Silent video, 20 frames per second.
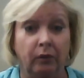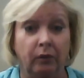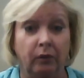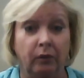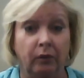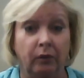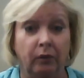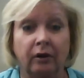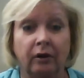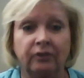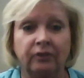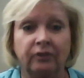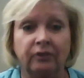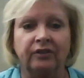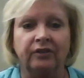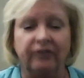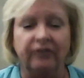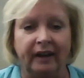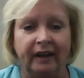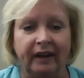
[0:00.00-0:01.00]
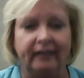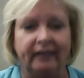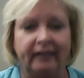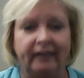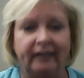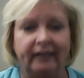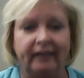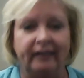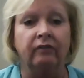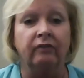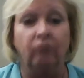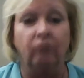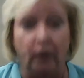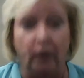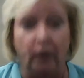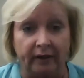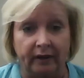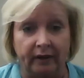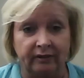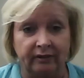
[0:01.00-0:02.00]
also find their
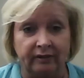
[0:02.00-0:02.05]
voice,